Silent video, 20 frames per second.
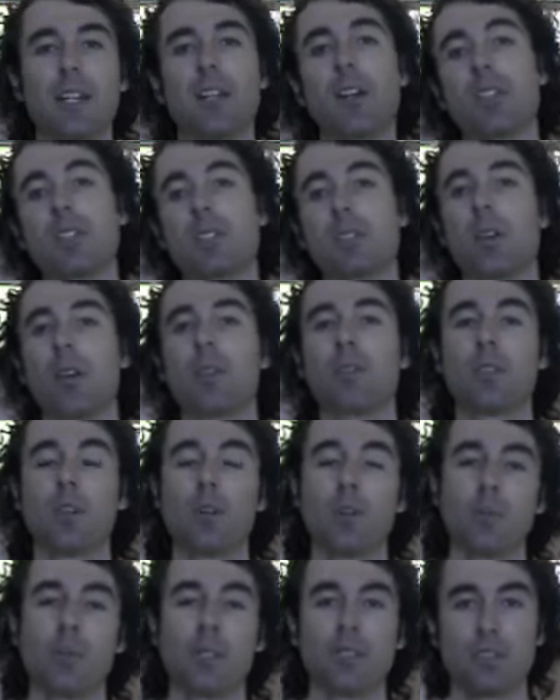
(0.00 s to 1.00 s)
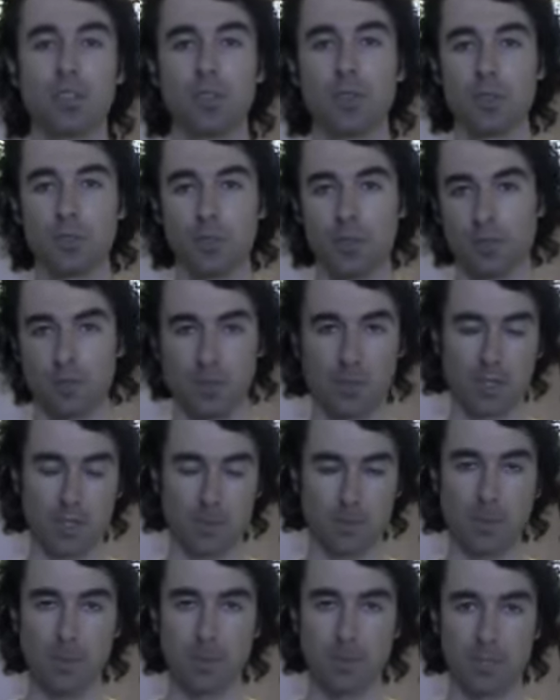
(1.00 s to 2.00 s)
And also I've told my students who've
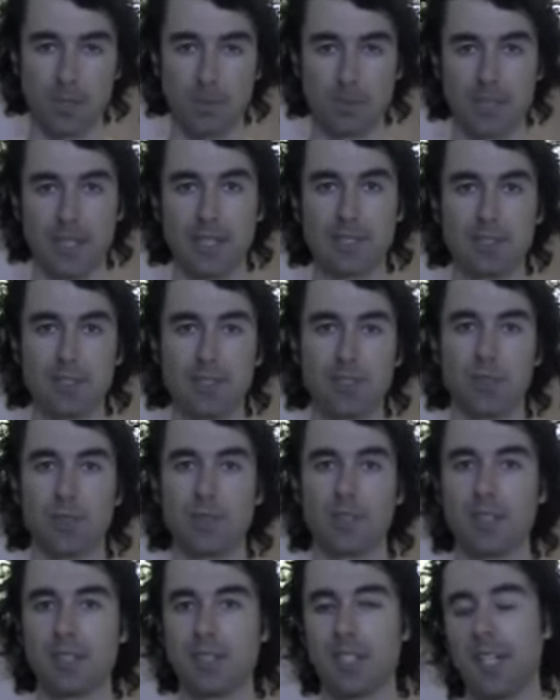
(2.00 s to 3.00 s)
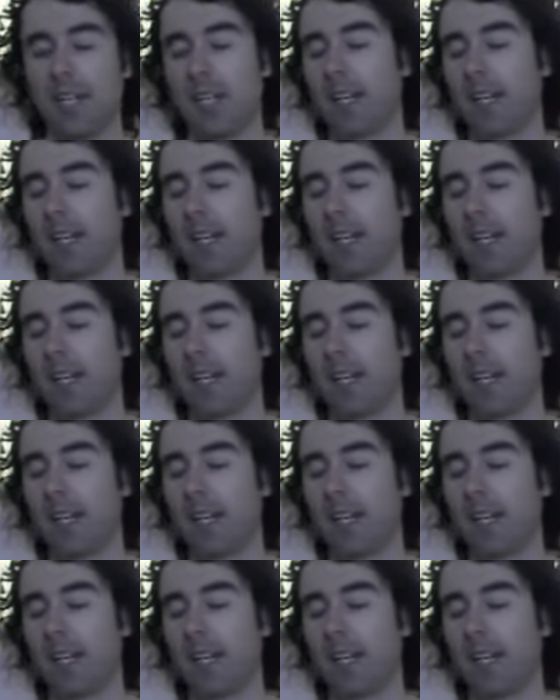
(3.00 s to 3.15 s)
launched membership sites to do this,